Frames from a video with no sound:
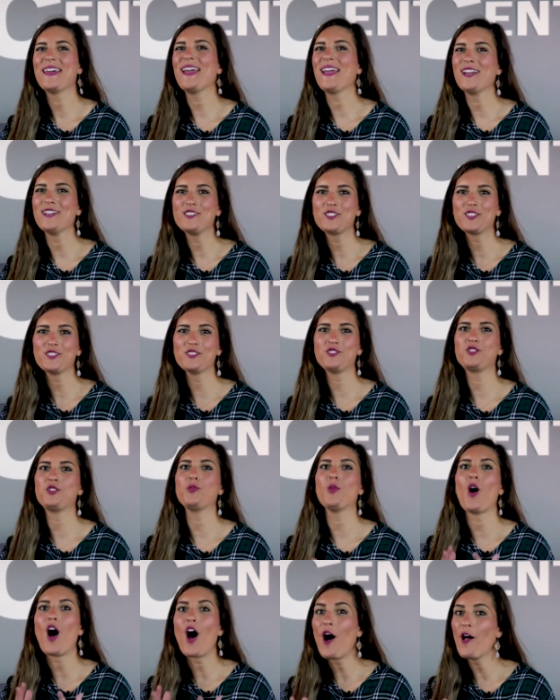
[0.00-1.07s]
the answers
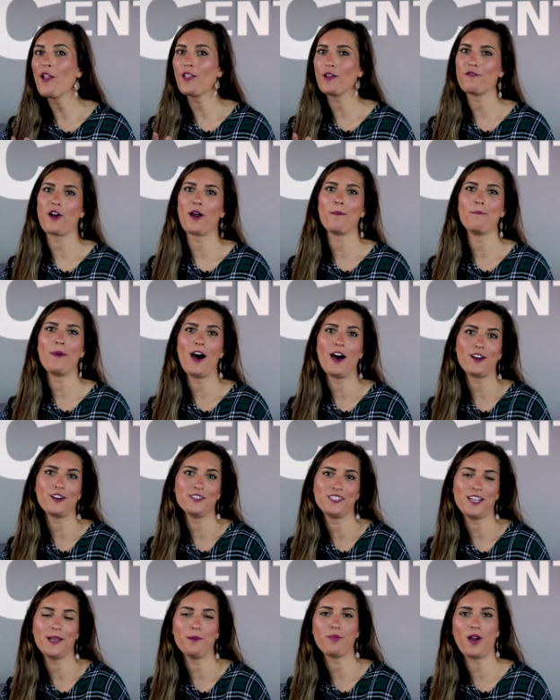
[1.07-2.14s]
to all of our modern
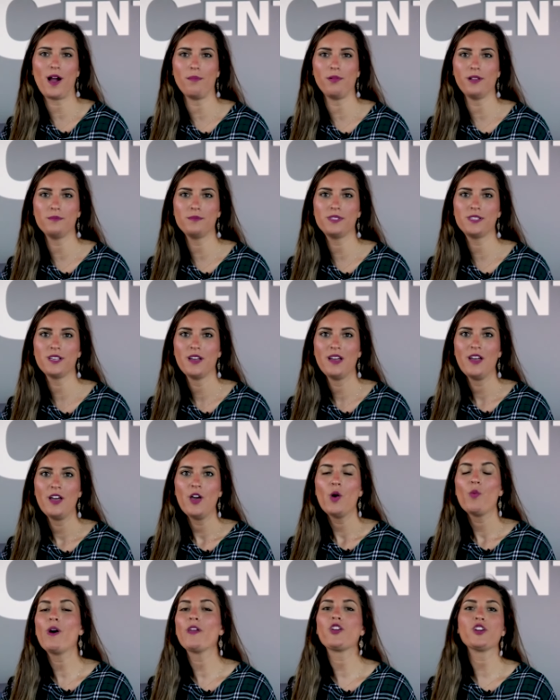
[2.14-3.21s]
day problems.
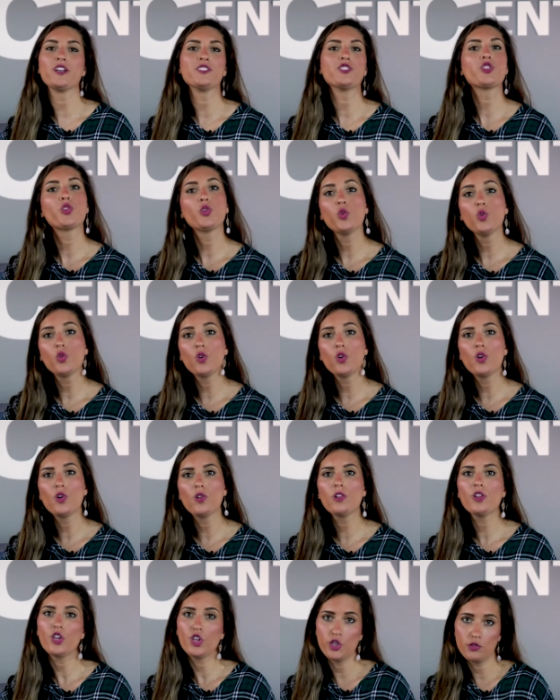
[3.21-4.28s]
Whether it's
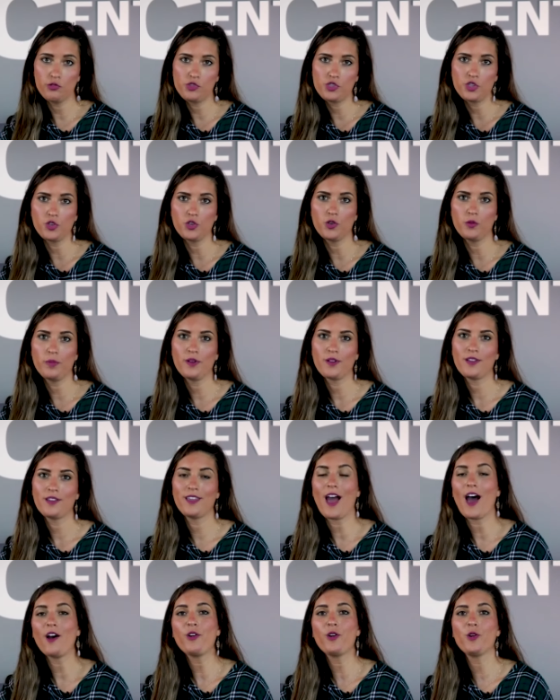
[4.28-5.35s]
Google, YouTube,
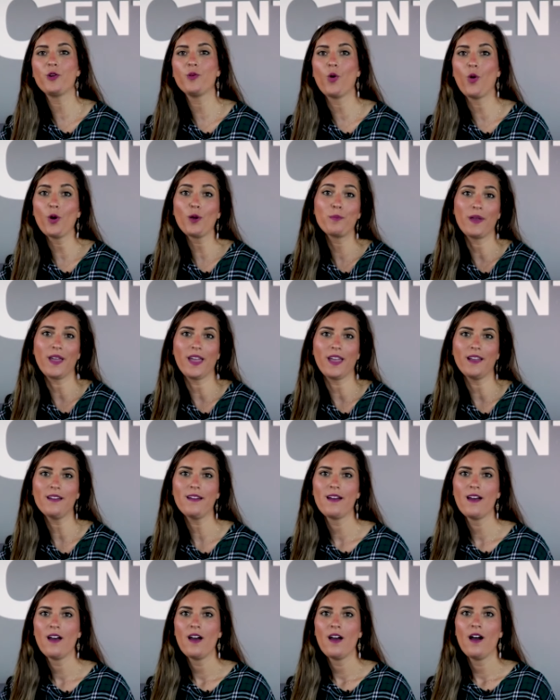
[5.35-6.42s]
Yahoo, or Bing,
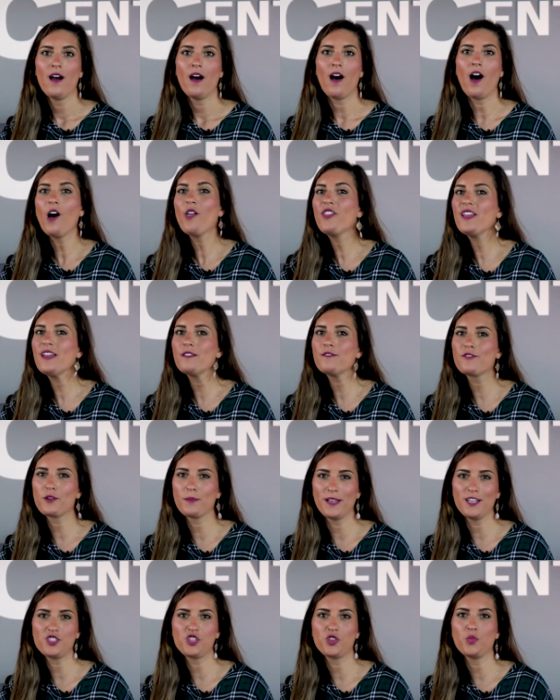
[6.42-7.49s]
all the
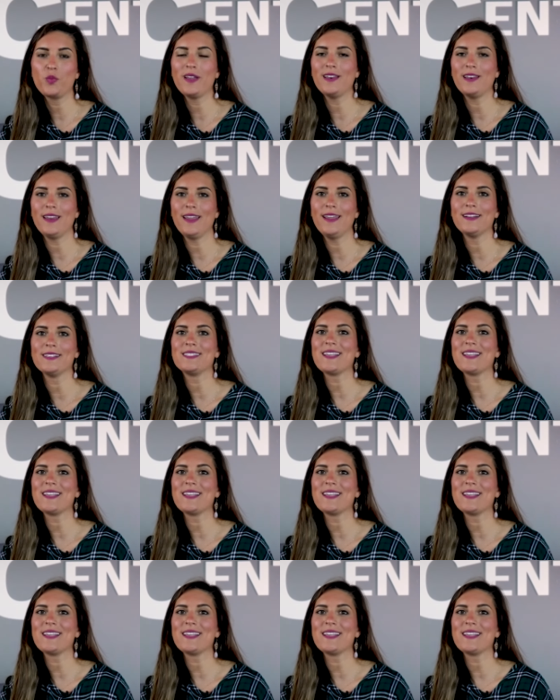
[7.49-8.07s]
information we need